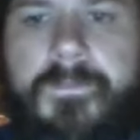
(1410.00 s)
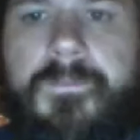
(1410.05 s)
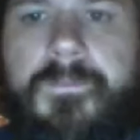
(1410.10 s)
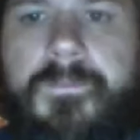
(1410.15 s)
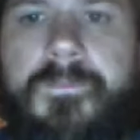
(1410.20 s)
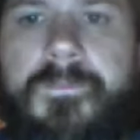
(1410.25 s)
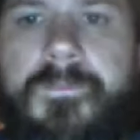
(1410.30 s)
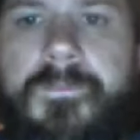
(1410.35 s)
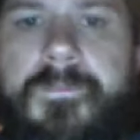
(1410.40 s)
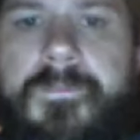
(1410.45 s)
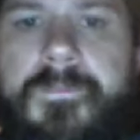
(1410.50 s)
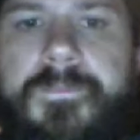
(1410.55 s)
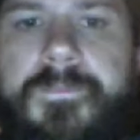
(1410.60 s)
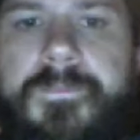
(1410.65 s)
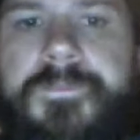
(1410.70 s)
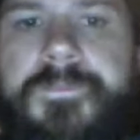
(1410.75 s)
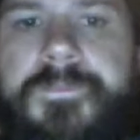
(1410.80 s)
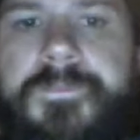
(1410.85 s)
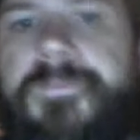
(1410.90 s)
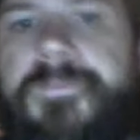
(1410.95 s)

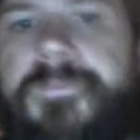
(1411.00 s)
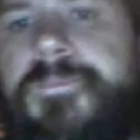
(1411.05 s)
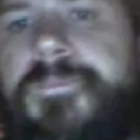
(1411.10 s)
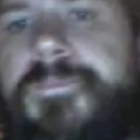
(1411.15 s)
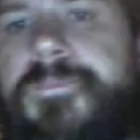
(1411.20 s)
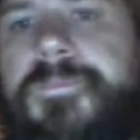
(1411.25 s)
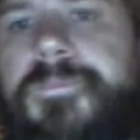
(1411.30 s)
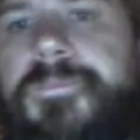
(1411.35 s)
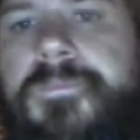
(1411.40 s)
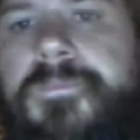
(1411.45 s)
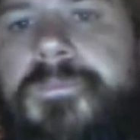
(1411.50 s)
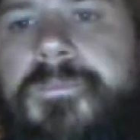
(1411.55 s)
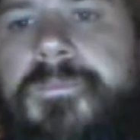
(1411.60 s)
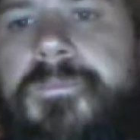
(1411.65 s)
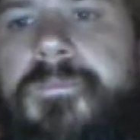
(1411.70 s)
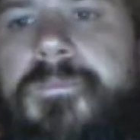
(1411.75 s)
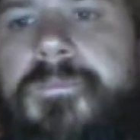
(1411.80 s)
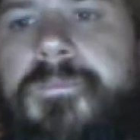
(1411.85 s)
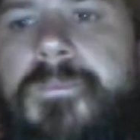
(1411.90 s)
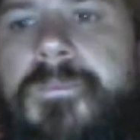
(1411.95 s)

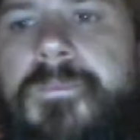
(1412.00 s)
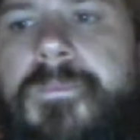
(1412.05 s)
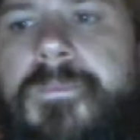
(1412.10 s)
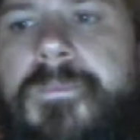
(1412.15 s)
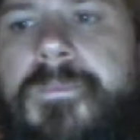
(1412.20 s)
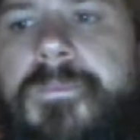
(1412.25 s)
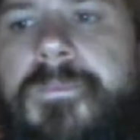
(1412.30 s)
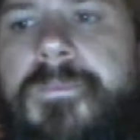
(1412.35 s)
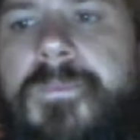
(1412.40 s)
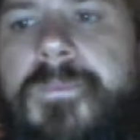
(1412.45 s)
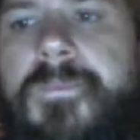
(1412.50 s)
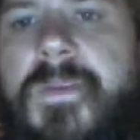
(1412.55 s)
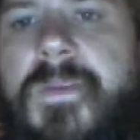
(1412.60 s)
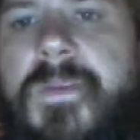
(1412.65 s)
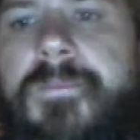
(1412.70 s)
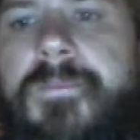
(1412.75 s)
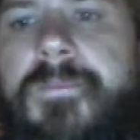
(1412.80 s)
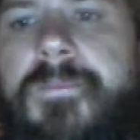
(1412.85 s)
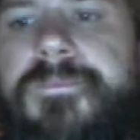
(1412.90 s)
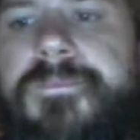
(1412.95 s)
(no one is talking)